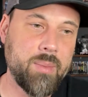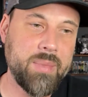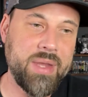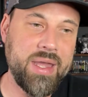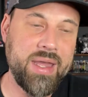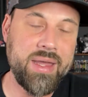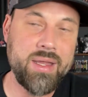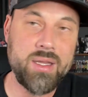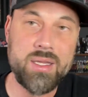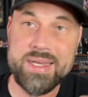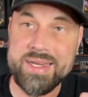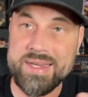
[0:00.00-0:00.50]

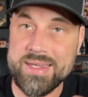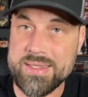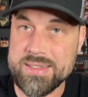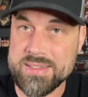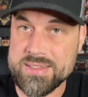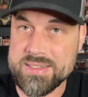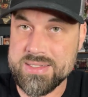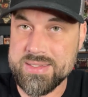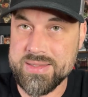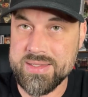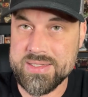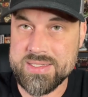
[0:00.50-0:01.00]

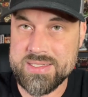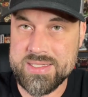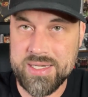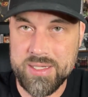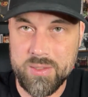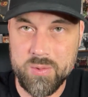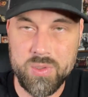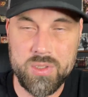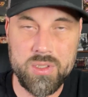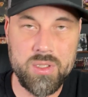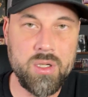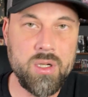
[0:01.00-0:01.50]
Aliens, the
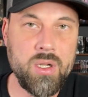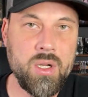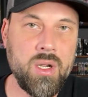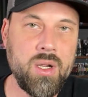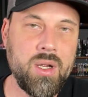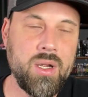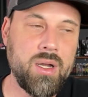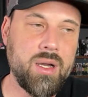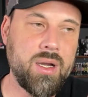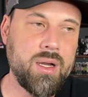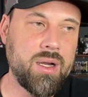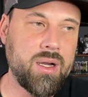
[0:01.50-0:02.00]
sequel,
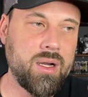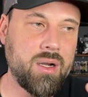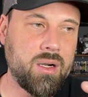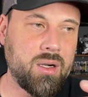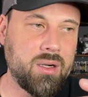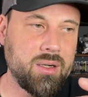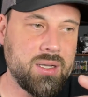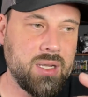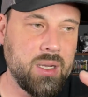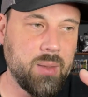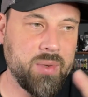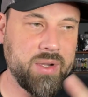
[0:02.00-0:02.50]

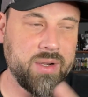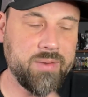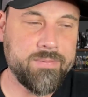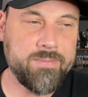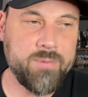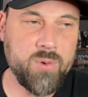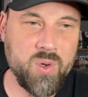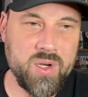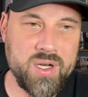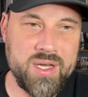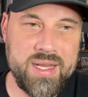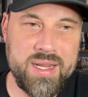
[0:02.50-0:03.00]
all coming to
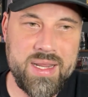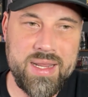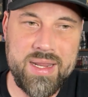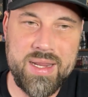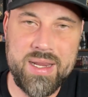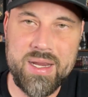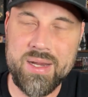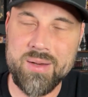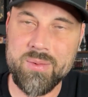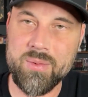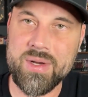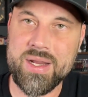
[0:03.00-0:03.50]

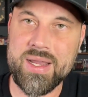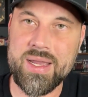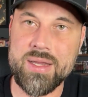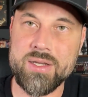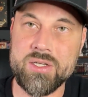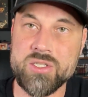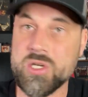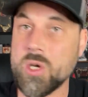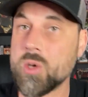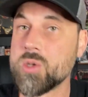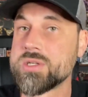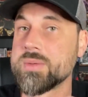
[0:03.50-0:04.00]
4K. We
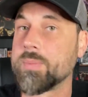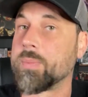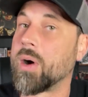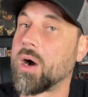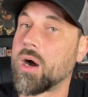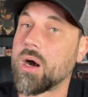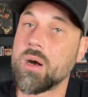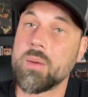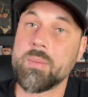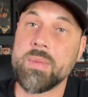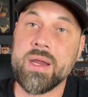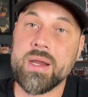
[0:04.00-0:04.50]
got Joe's
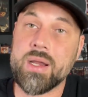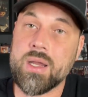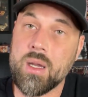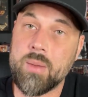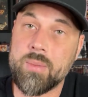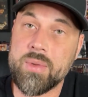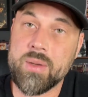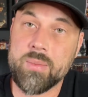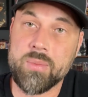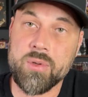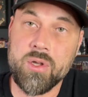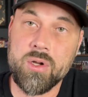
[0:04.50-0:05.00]
Apartment
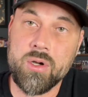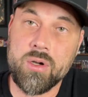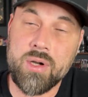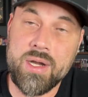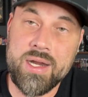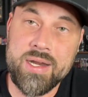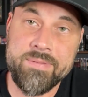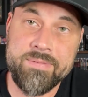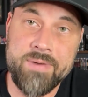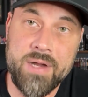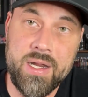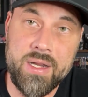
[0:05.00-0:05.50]
coming to
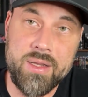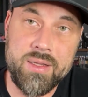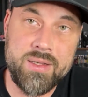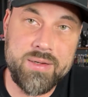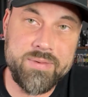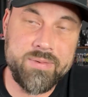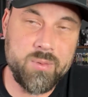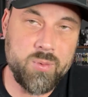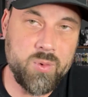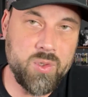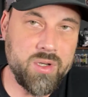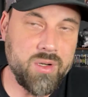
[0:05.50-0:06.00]
Blu-ray finally
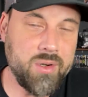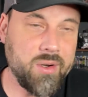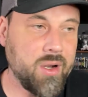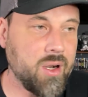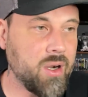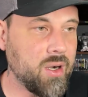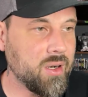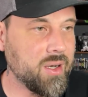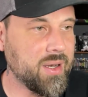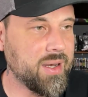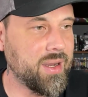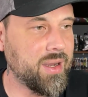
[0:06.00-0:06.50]
from Warner
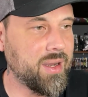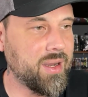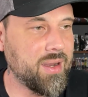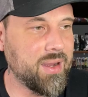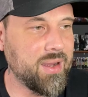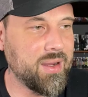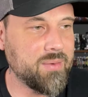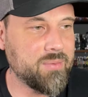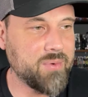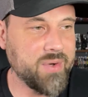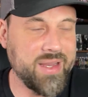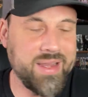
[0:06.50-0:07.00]

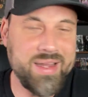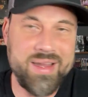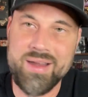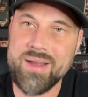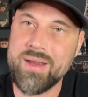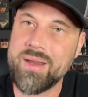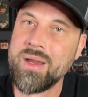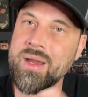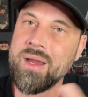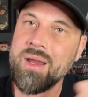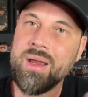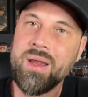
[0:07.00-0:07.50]
Archive.
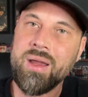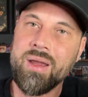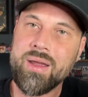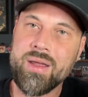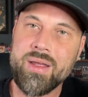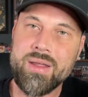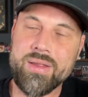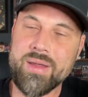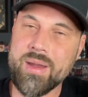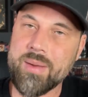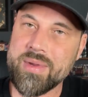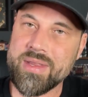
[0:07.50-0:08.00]

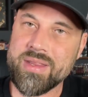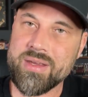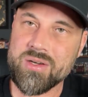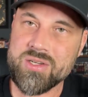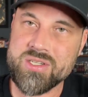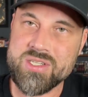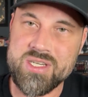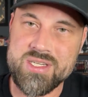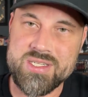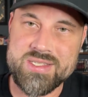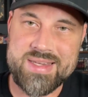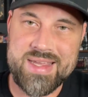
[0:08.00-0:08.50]

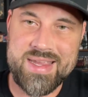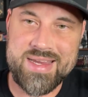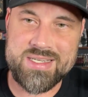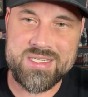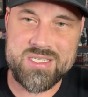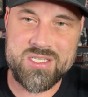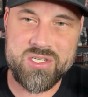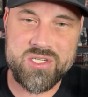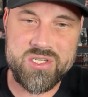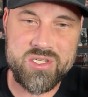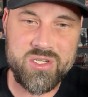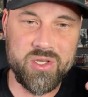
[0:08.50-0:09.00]
There's just a
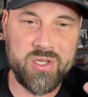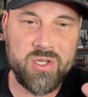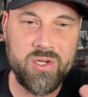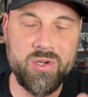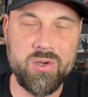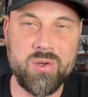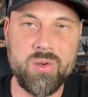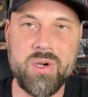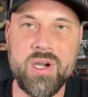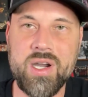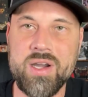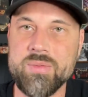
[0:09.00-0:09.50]

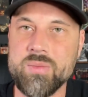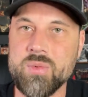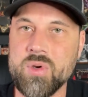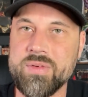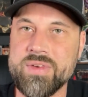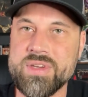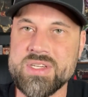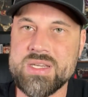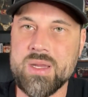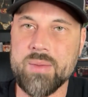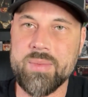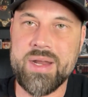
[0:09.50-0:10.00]
slew of
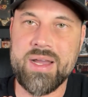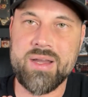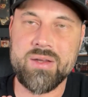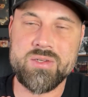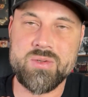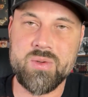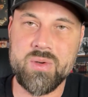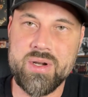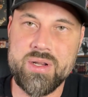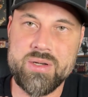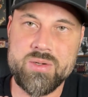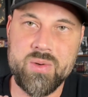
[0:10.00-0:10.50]
movies coming out in
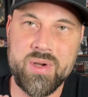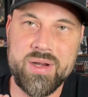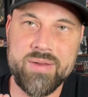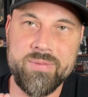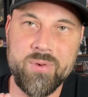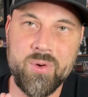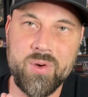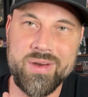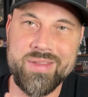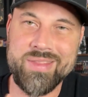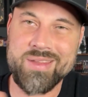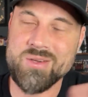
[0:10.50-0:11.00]

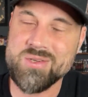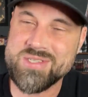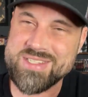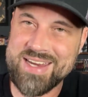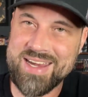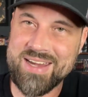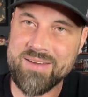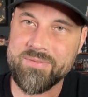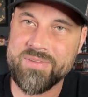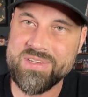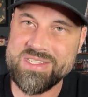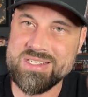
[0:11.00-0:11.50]
2024, and those
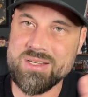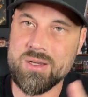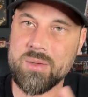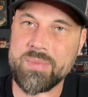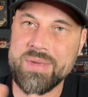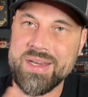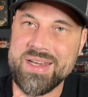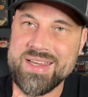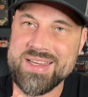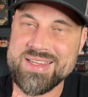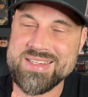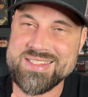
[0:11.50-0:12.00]
saying physical
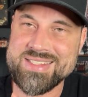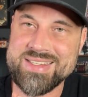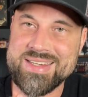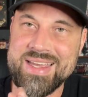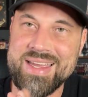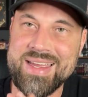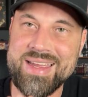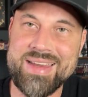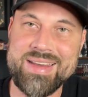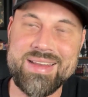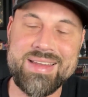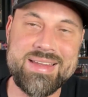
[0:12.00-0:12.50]
media is
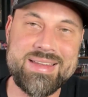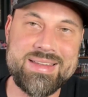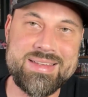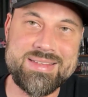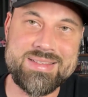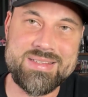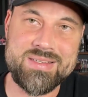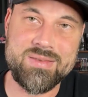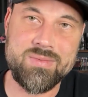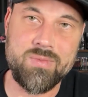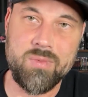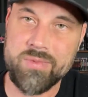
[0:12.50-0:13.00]
dead
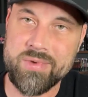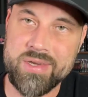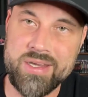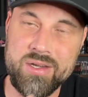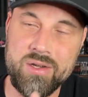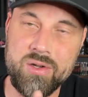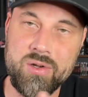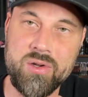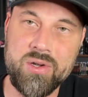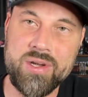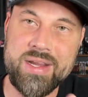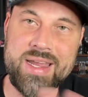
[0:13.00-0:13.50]
is,
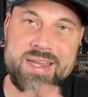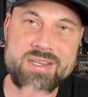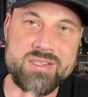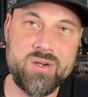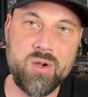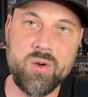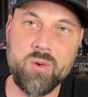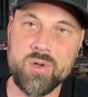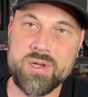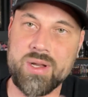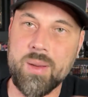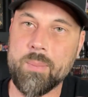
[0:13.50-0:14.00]
you guys
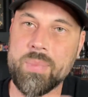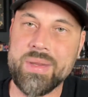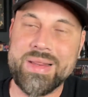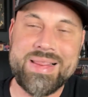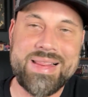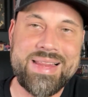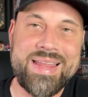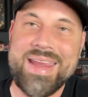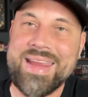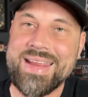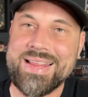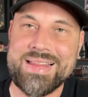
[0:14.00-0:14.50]
are
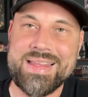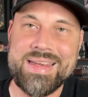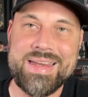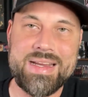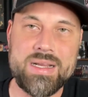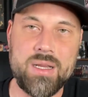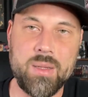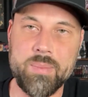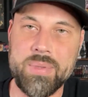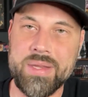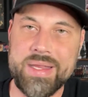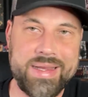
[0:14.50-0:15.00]
completely,
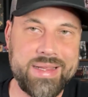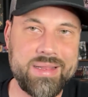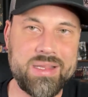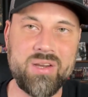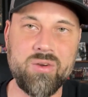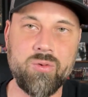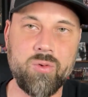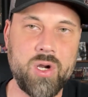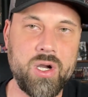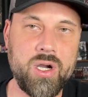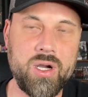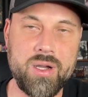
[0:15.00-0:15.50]
completely
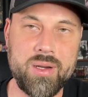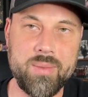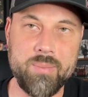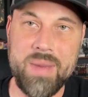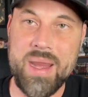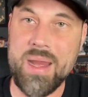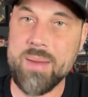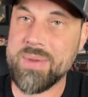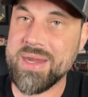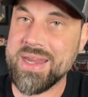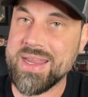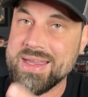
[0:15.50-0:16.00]
wrong.
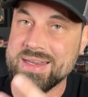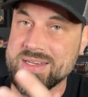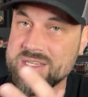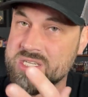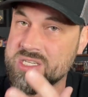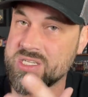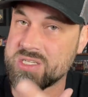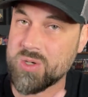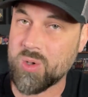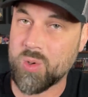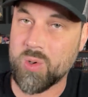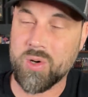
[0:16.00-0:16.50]
Maybe in
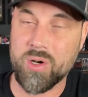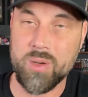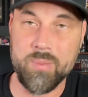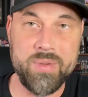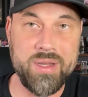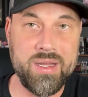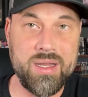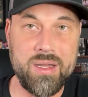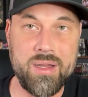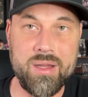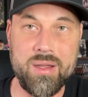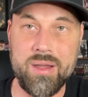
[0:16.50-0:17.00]
store,
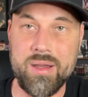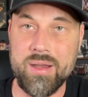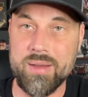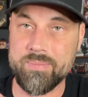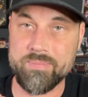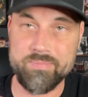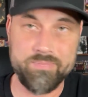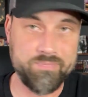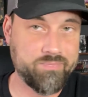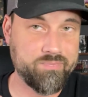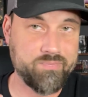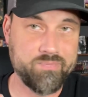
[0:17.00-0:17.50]
but
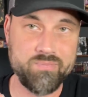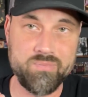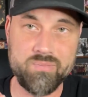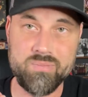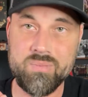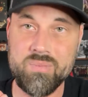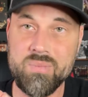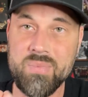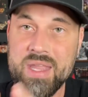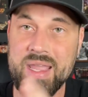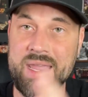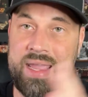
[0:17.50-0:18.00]

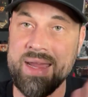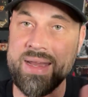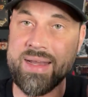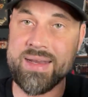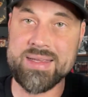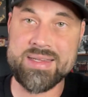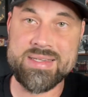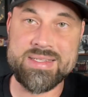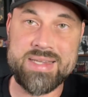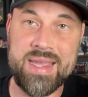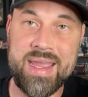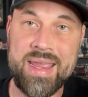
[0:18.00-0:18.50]
it
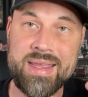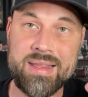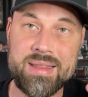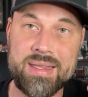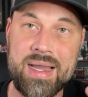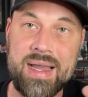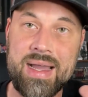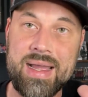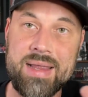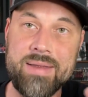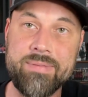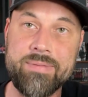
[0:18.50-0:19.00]
is
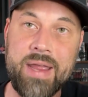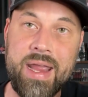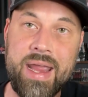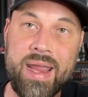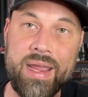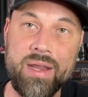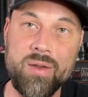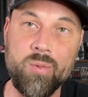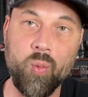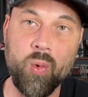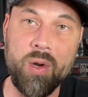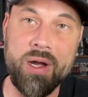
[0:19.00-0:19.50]
alive
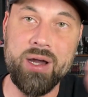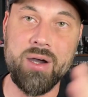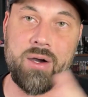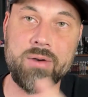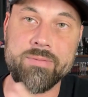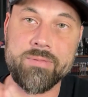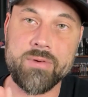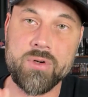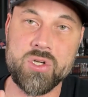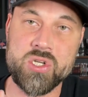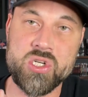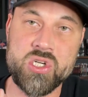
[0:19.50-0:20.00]
and well
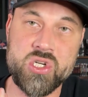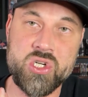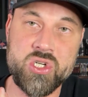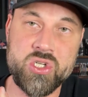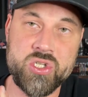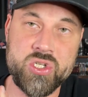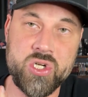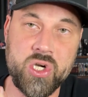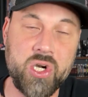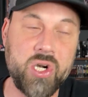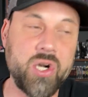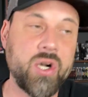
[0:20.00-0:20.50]
for
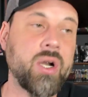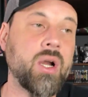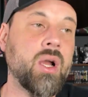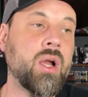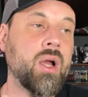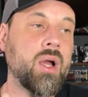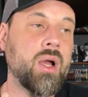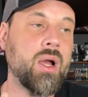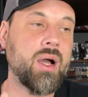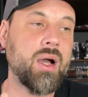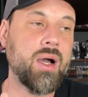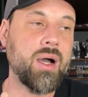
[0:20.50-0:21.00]
sure.
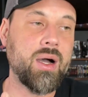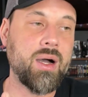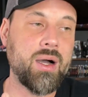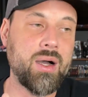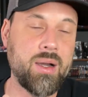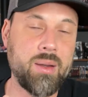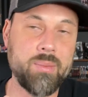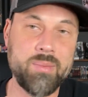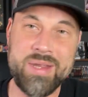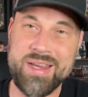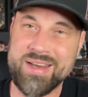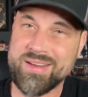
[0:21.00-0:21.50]

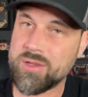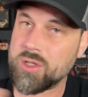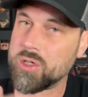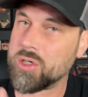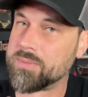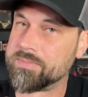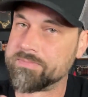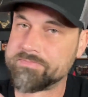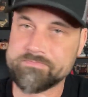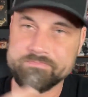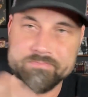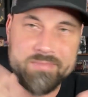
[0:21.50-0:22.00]
Had a
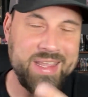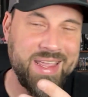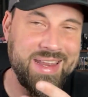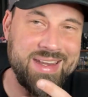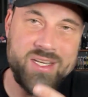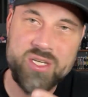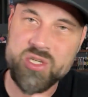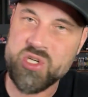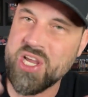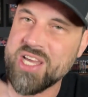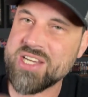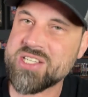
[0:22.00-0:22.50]
little
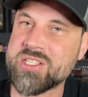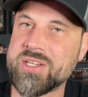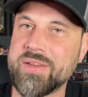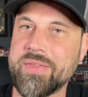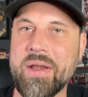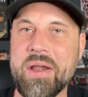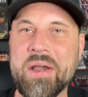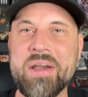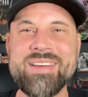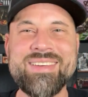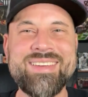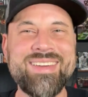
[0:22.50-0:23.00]
indigestion
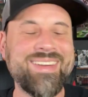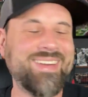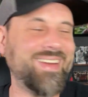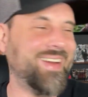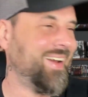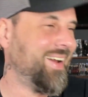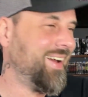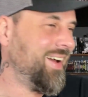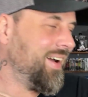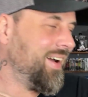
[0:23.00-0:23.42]
there.